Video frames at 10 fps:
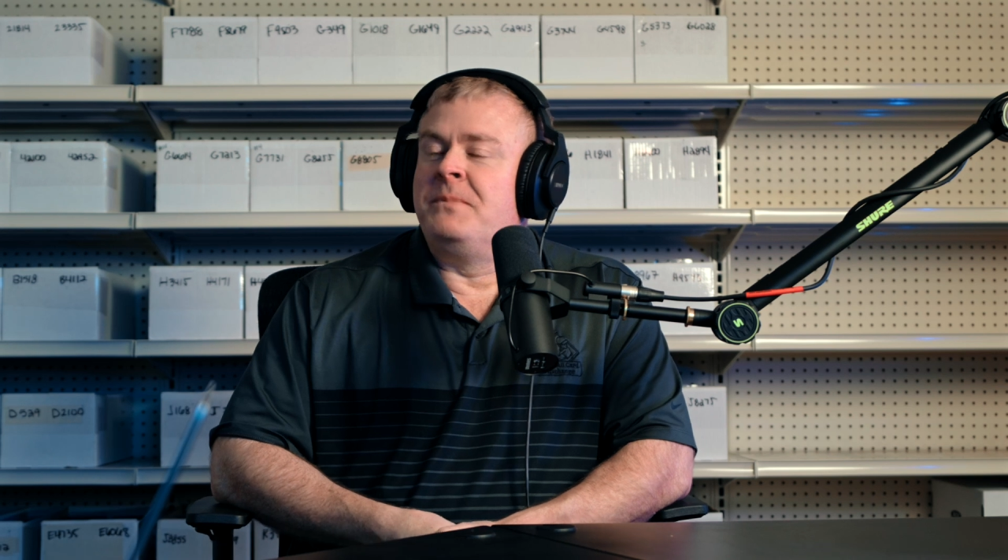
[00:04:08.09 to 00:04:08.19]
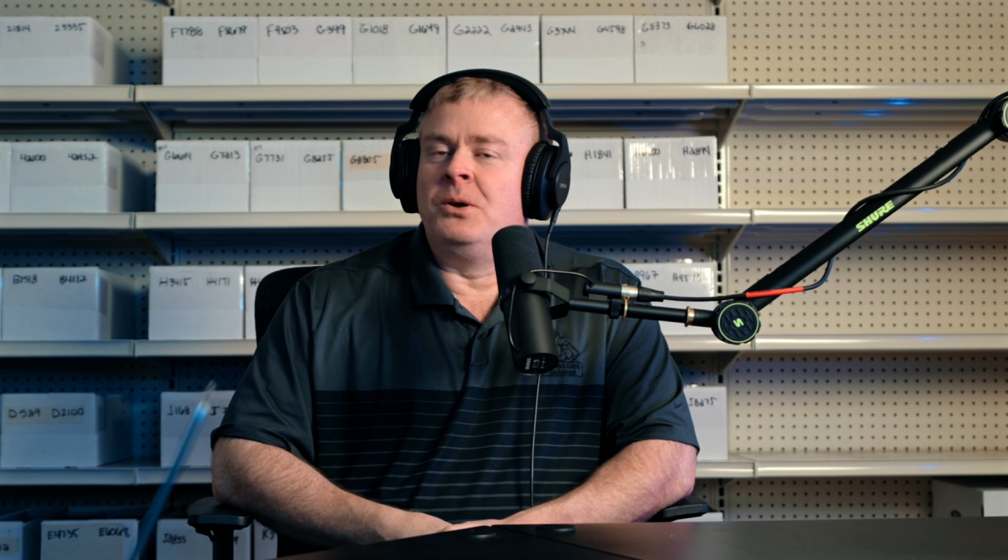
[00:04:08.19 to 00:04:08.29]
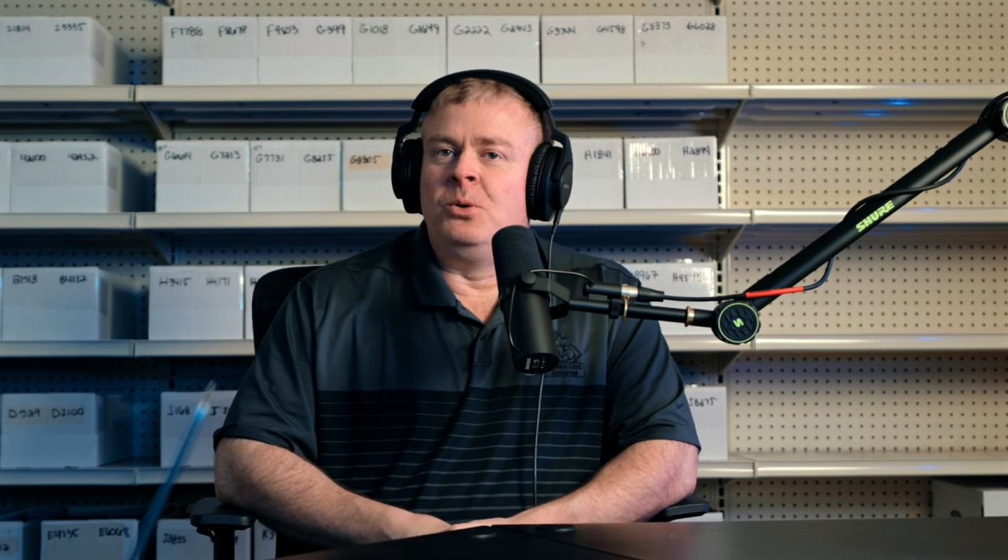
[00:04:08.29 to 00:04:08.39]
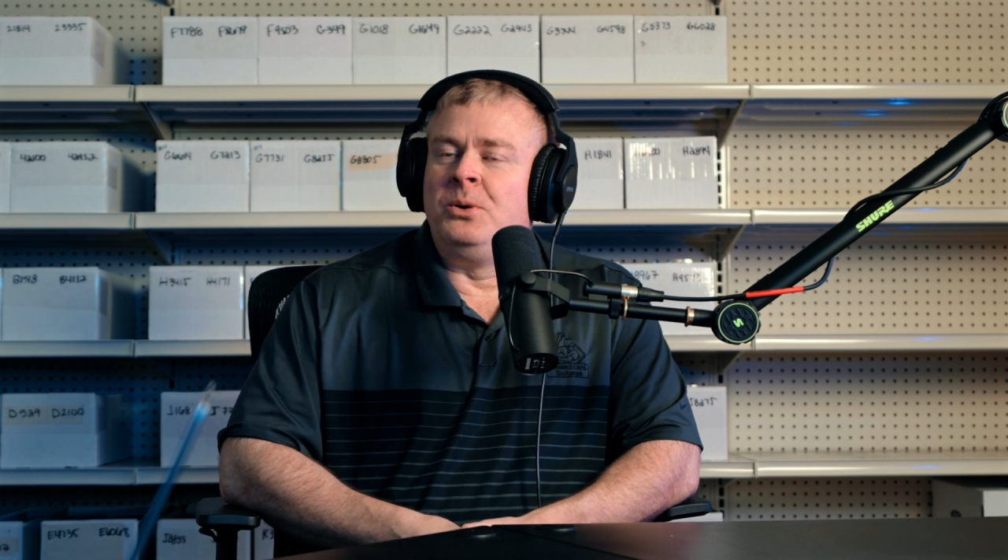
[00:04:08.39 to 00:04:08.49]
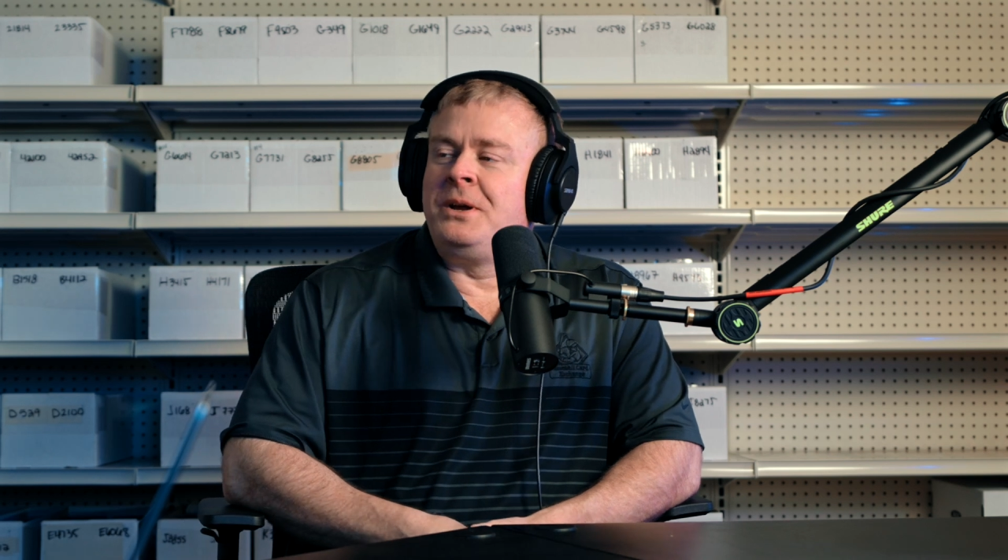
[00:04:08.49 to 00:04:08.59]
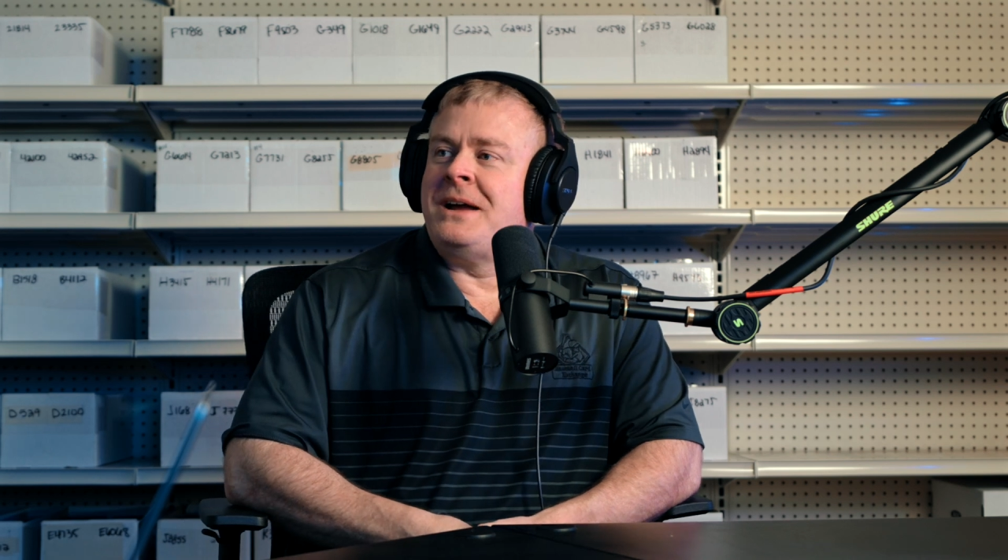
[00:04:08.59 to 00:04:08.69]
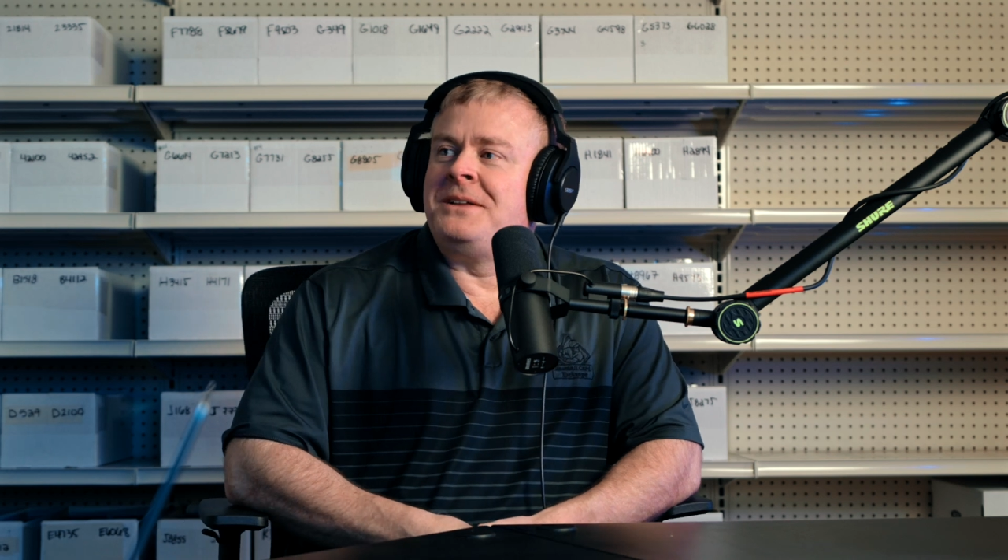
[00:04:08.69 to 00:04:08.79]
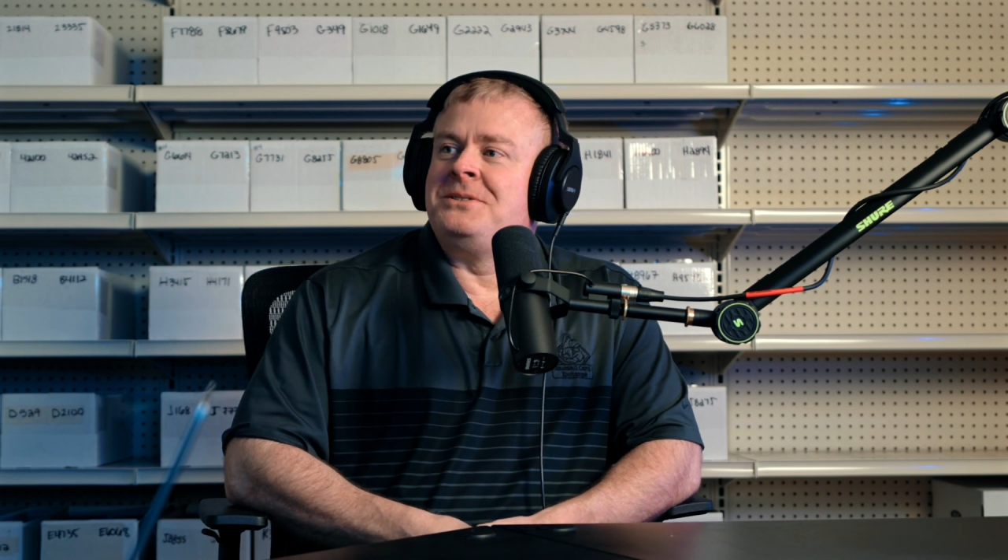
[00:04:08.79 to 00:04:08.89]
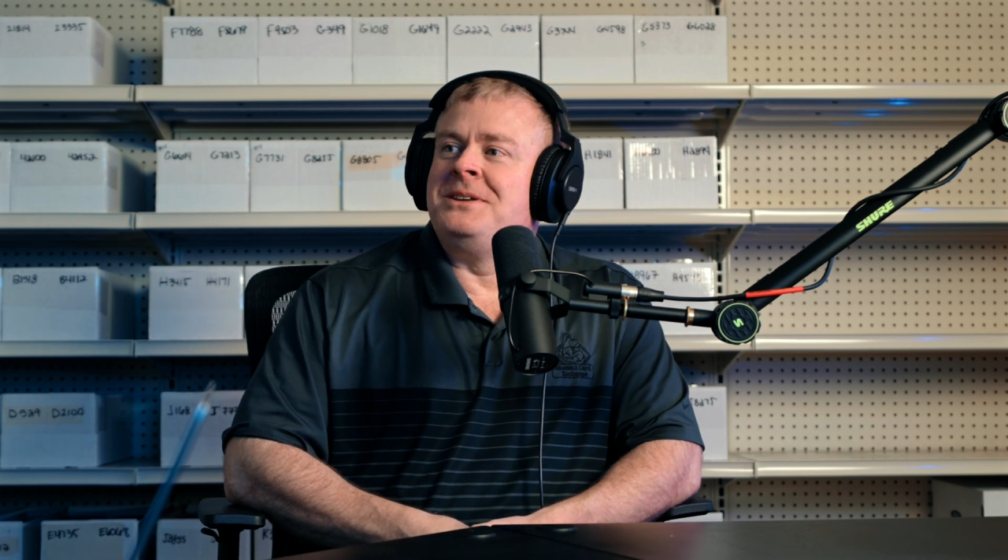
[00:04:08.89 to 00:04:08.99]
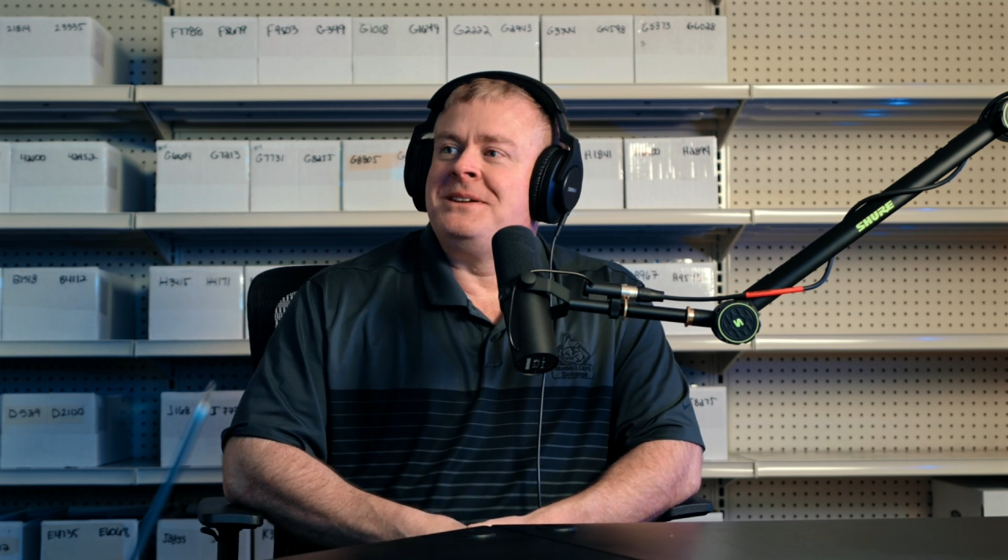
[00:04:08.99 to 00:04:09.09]
been holding
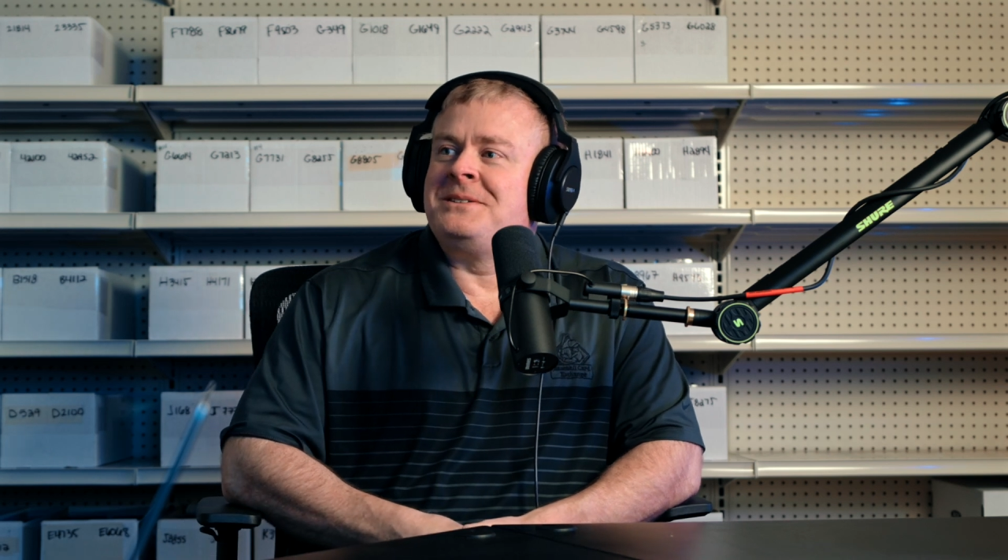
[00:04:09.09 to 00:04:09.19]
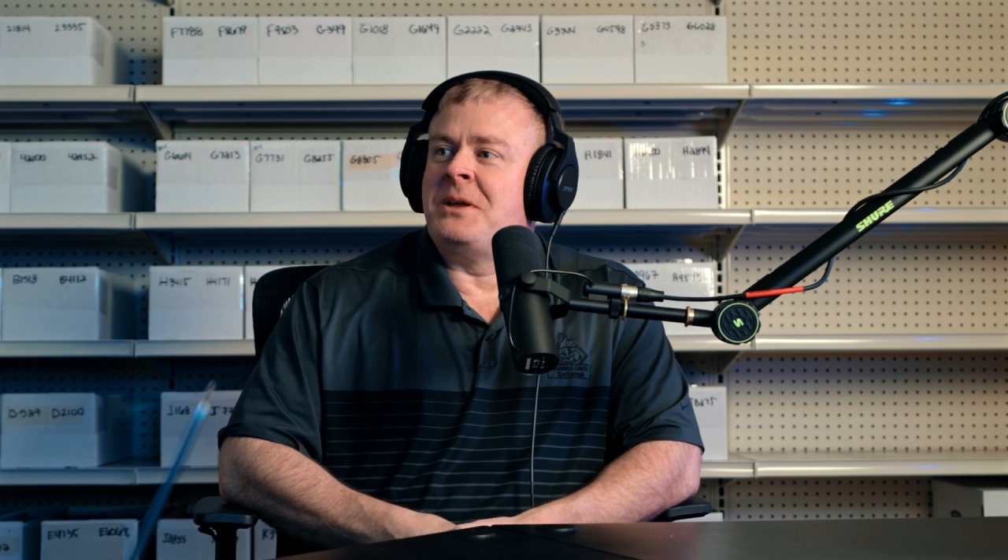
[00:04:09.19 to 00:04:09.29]
on to this